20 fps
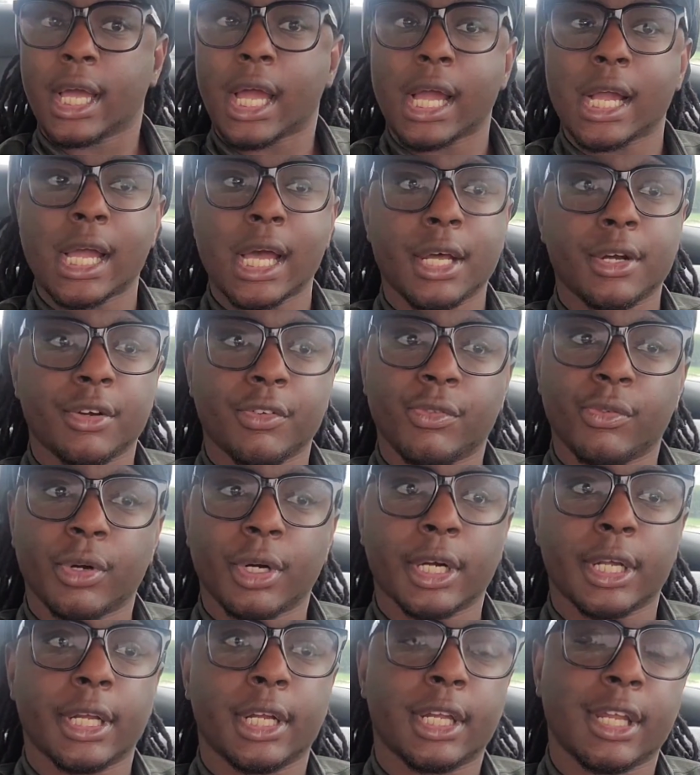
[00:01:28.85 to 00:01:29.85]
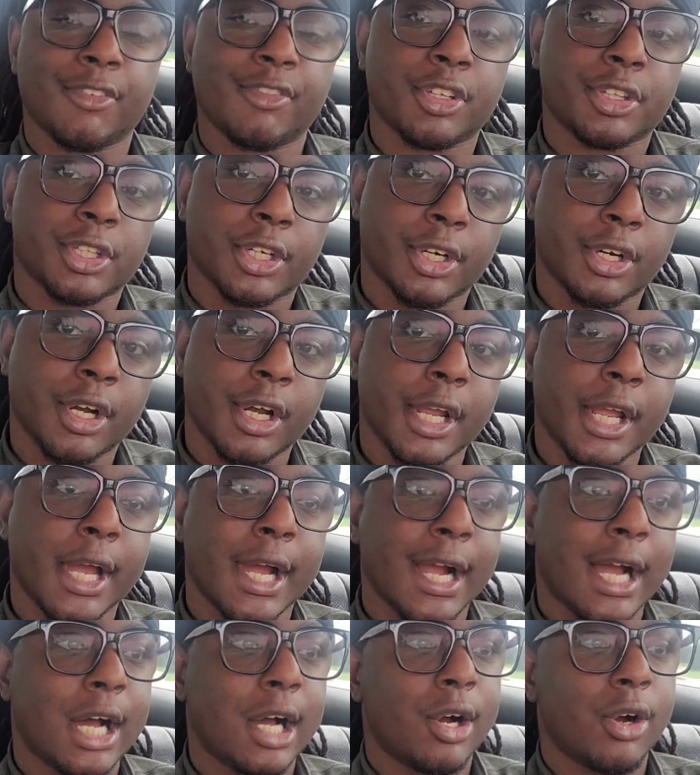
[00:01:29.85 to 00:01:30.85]
I got off work at 11:30.
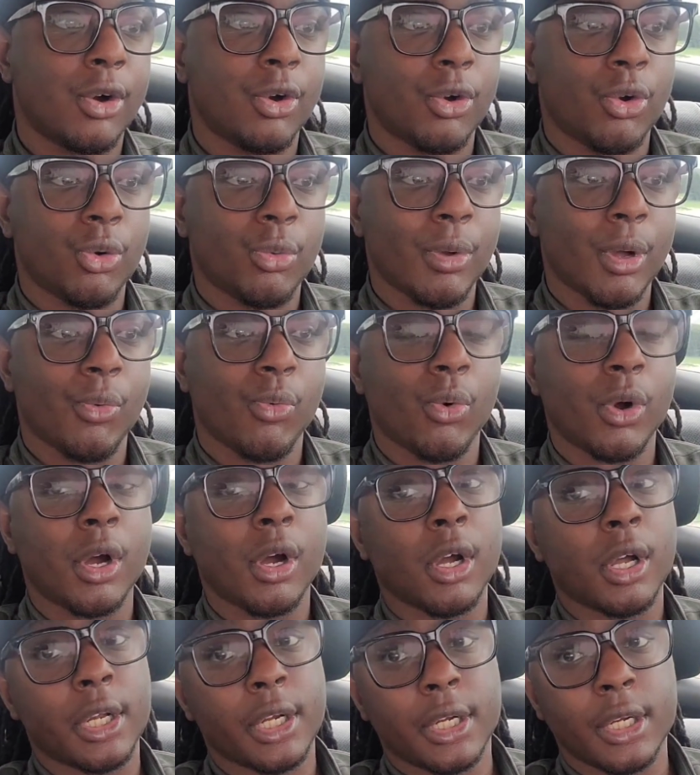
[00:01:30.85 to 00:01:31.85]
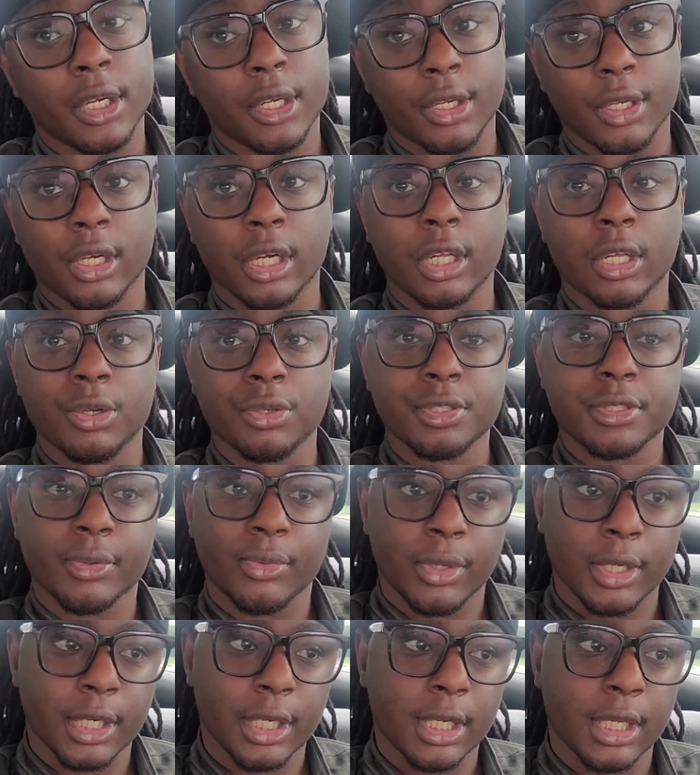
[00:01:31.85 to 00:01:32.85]
I got home at 1, close to
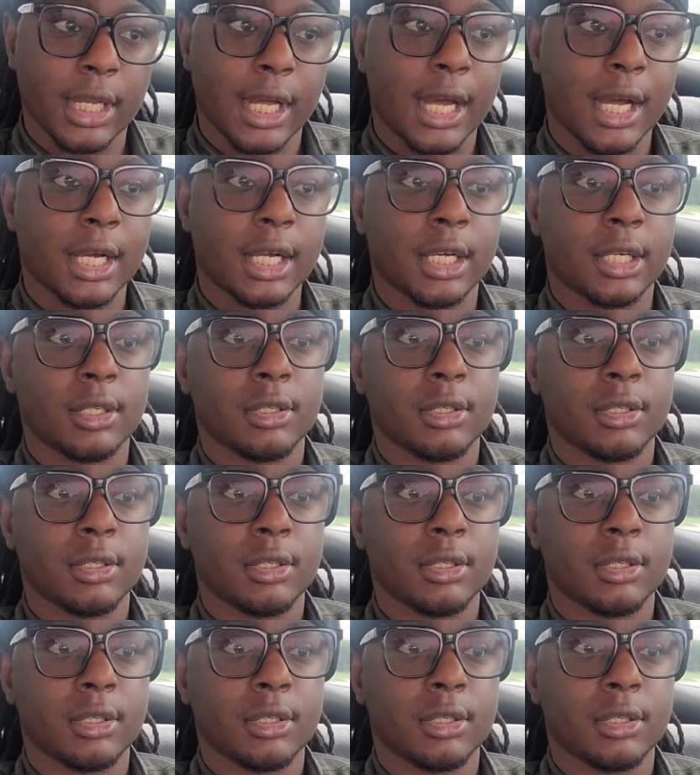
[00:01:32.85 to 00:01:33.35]
1 o'clock.